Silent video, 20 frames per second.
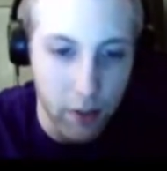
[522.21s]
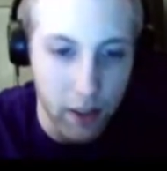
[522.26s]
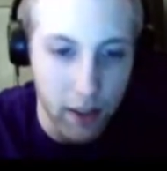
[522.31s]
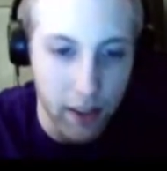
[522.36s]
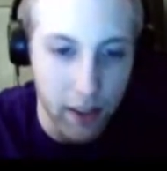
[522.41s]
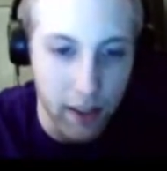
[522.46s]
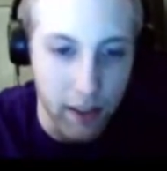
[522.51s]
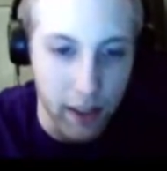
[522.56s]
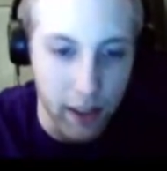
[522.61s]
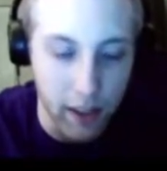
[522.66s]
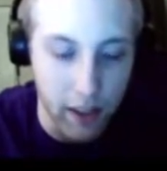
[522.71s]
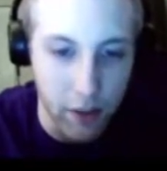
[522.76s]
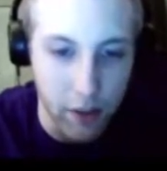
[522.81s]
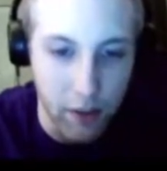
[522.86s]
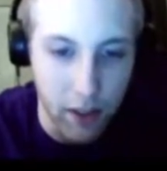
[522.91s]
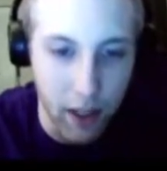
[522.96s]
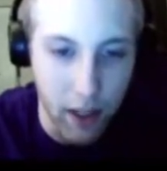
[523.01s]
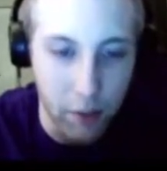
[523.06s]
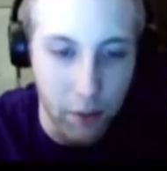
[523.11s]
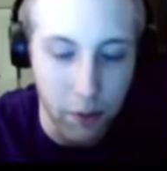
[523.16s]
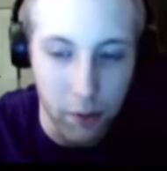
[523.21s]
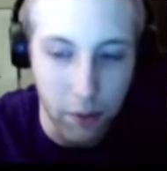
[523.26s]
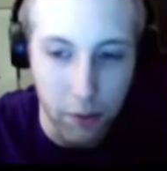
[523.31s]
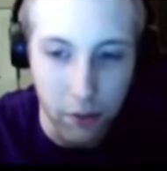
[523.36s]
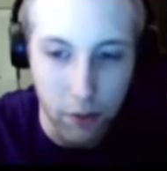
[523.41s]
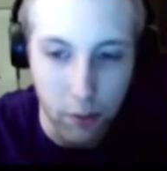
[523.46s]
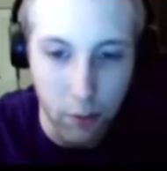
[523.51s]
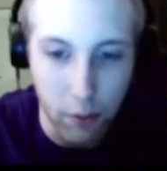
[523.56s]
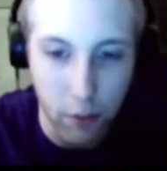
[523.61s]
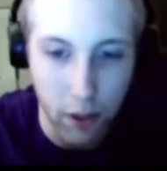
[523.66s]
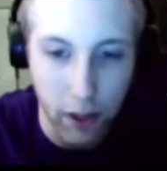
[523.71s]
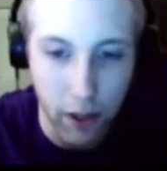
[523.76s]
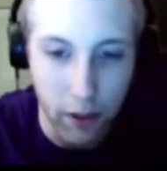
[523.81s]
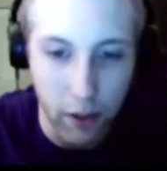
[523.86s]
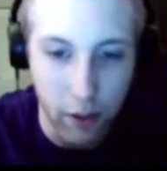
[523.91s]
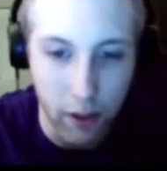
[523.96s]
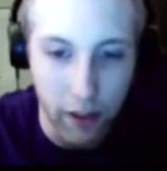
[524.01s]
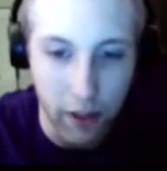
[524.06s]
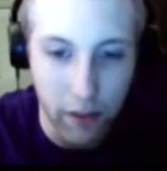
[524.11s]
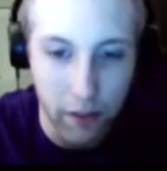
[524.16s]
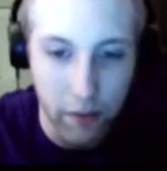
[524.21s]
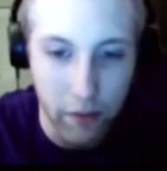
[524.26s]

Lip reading: There he goes. That one was right on.